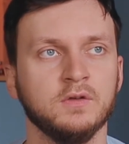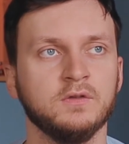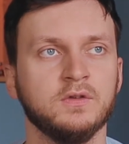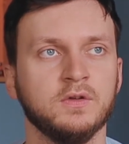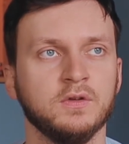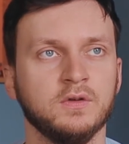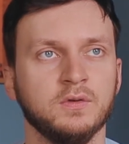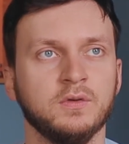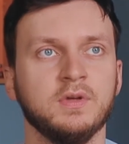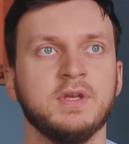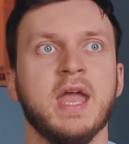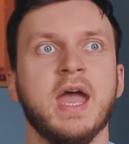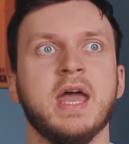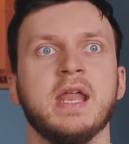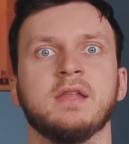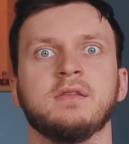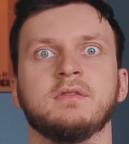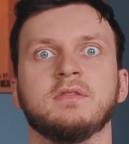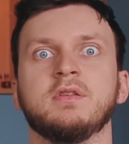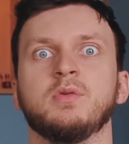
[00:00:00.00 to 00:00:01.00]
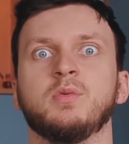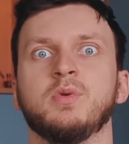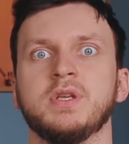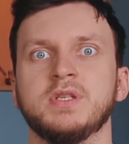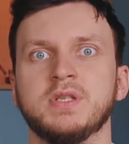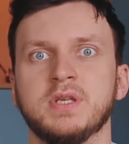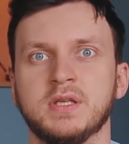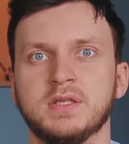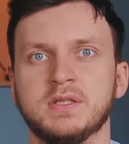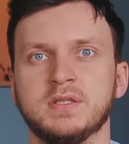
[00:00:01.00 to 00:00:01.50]
to get into the
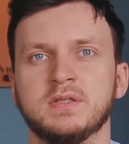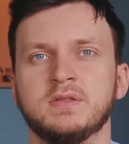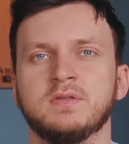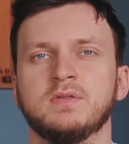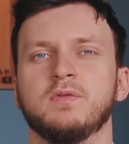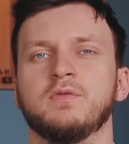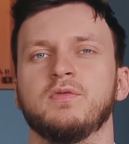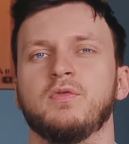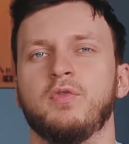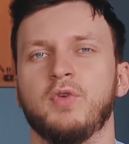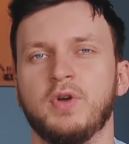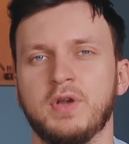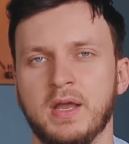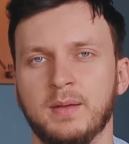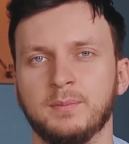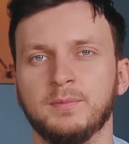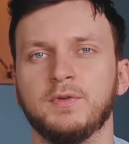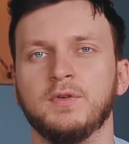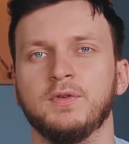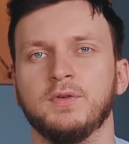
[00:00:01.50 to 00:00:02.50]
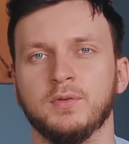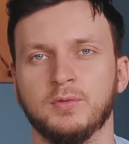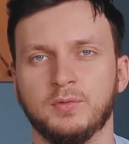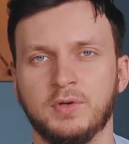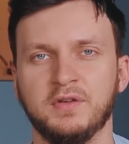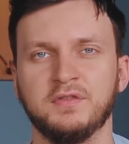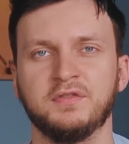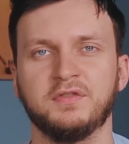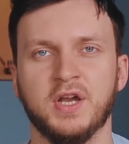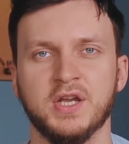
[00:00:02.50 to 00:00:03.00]
widgets for them to
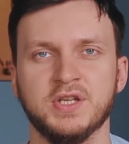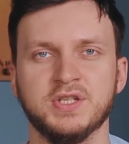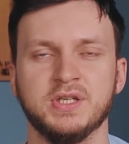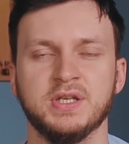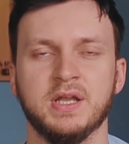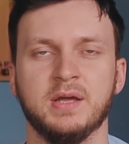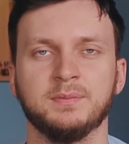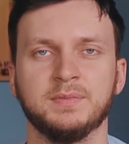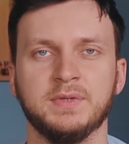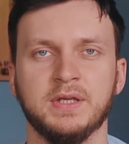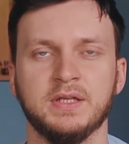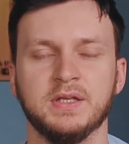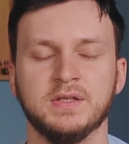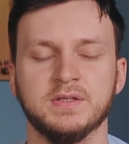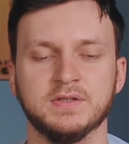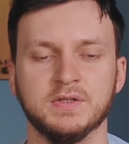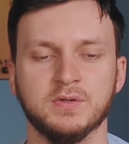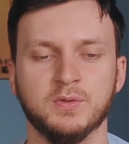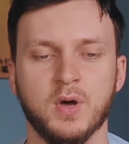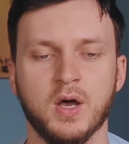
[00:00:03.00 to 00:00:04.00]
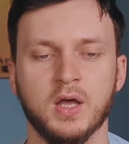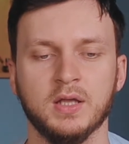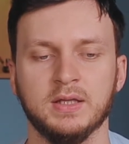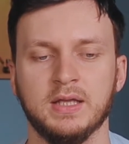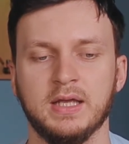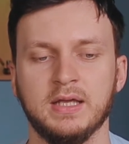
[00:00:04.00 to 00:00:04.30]
refresh and update and so on,